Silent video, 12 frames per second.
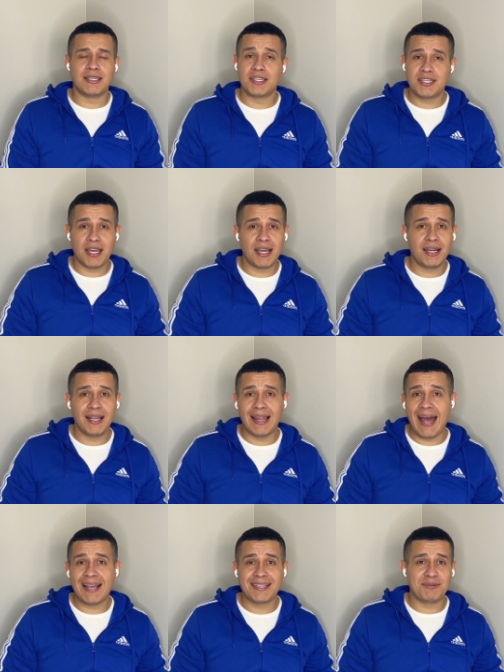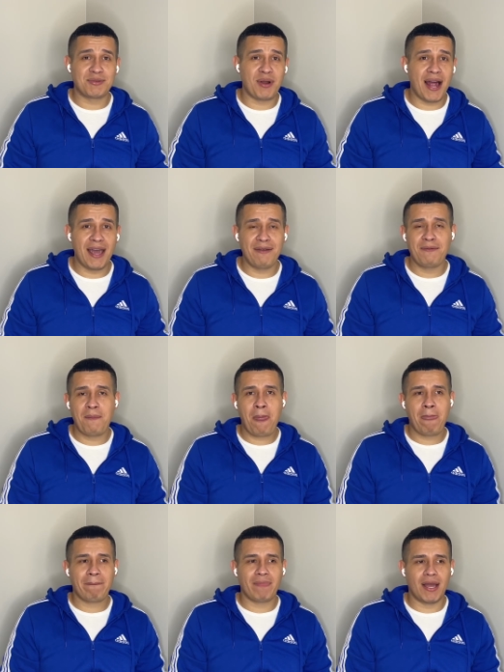share, like, subscribe,
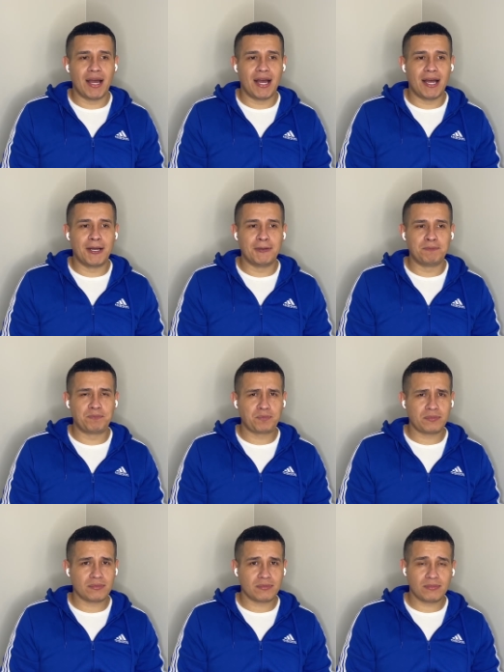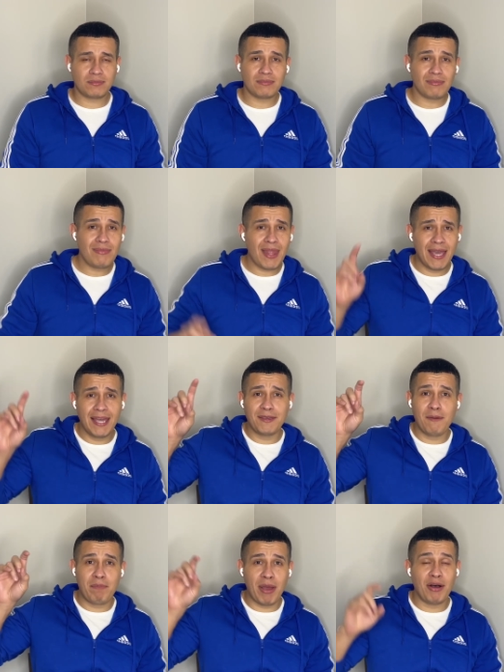um, hit the
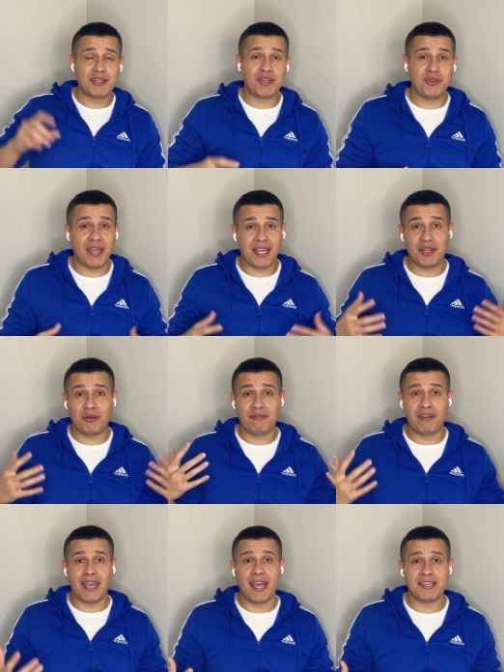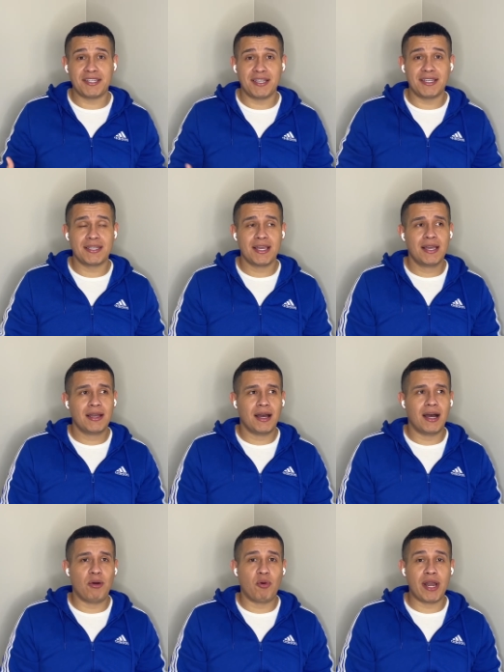bell so you can get notifications
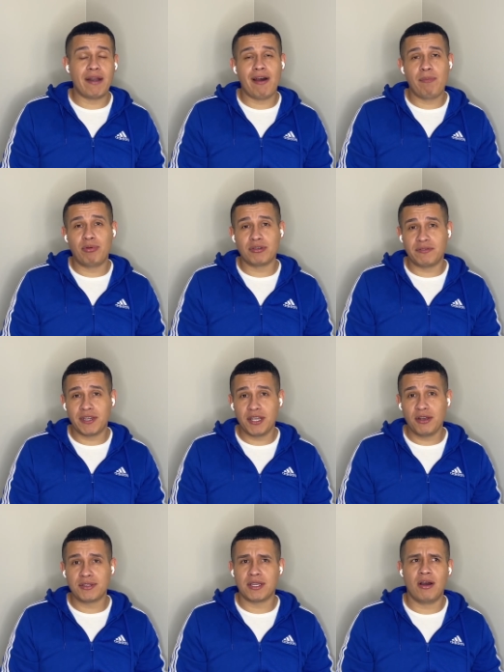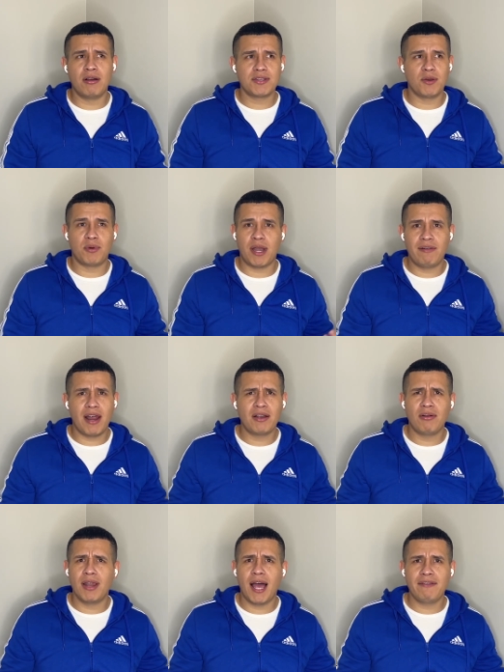uh, whenever I post videos and also whenever I
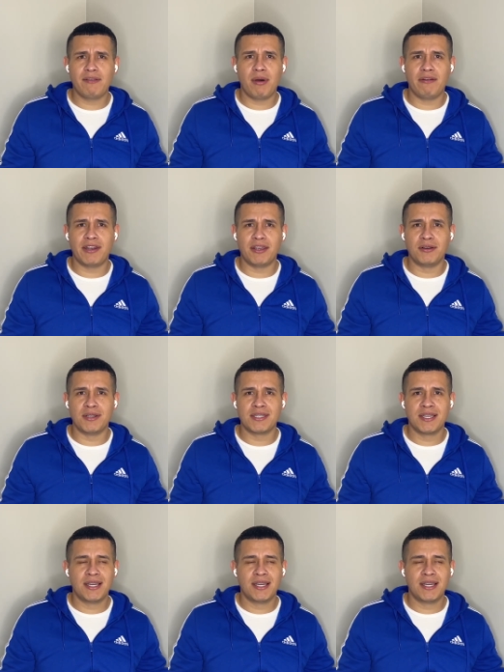go live on my videos.